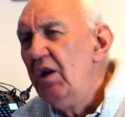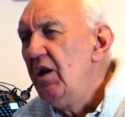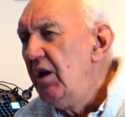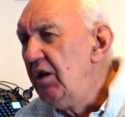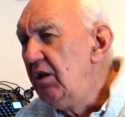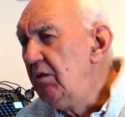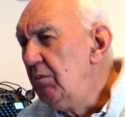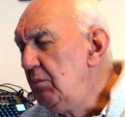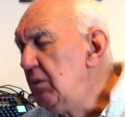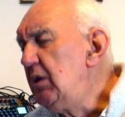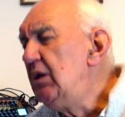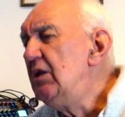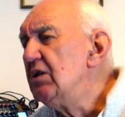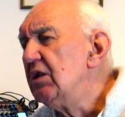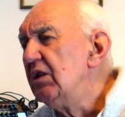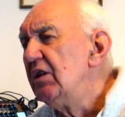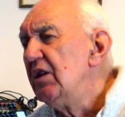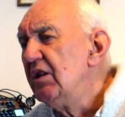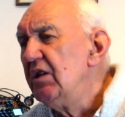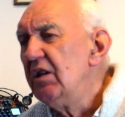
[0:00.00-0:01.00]
and
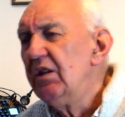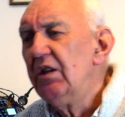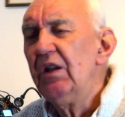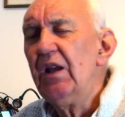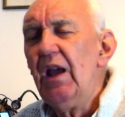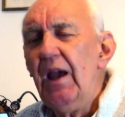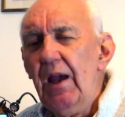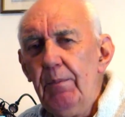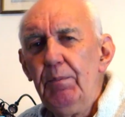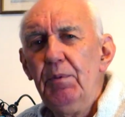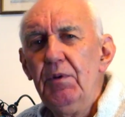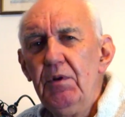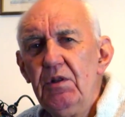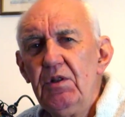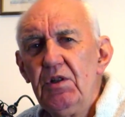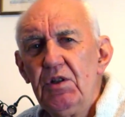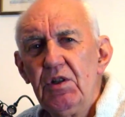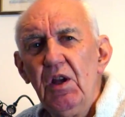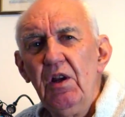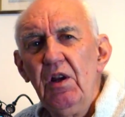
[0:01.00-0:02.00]
immediately anything
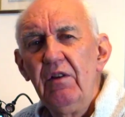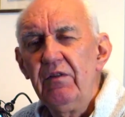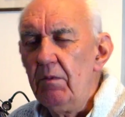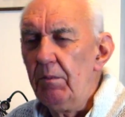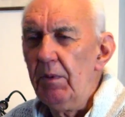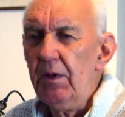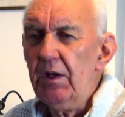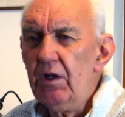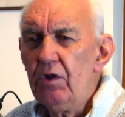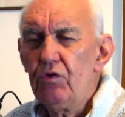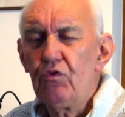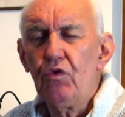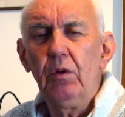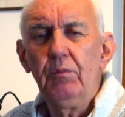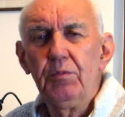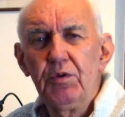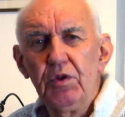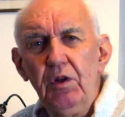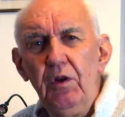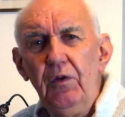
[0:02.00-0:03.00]
happens, the power
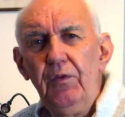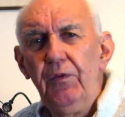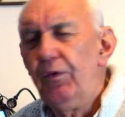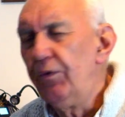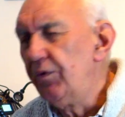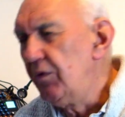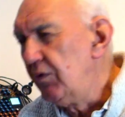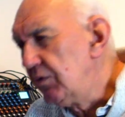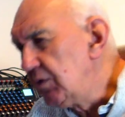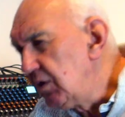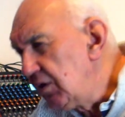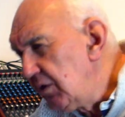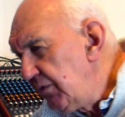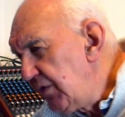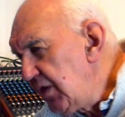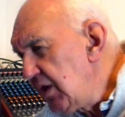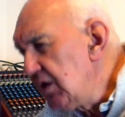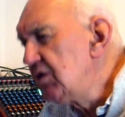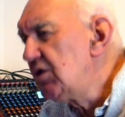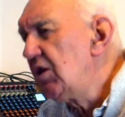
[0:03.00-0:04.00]
drops off, or you've got a
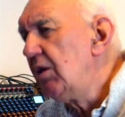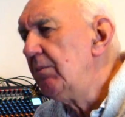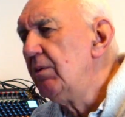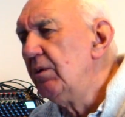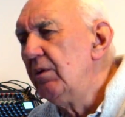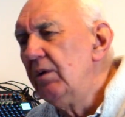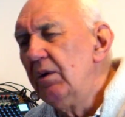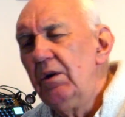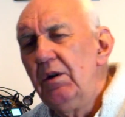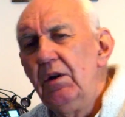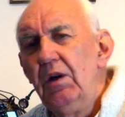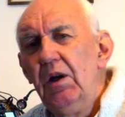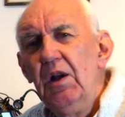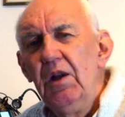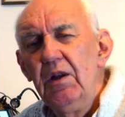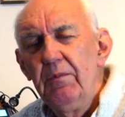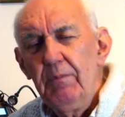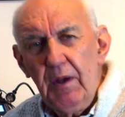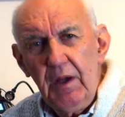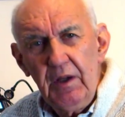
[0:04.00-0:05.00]
VSWR,
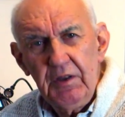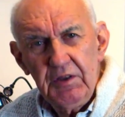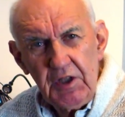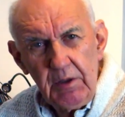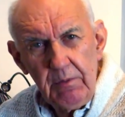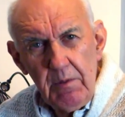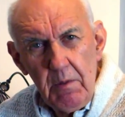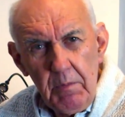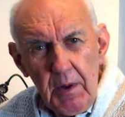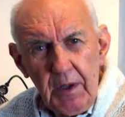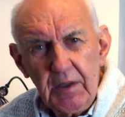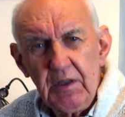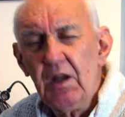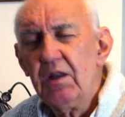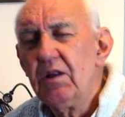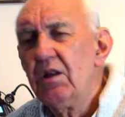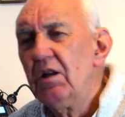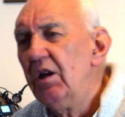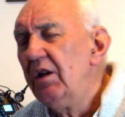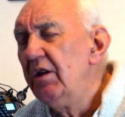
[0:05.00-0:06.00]
power's coming back
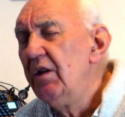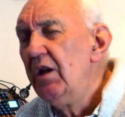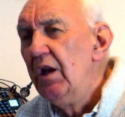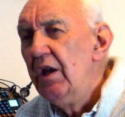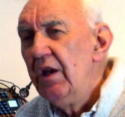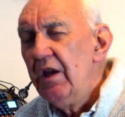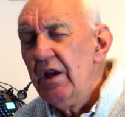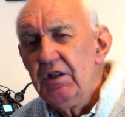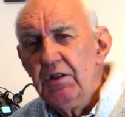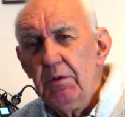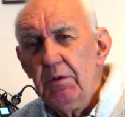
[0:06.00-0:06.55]
down the line, it's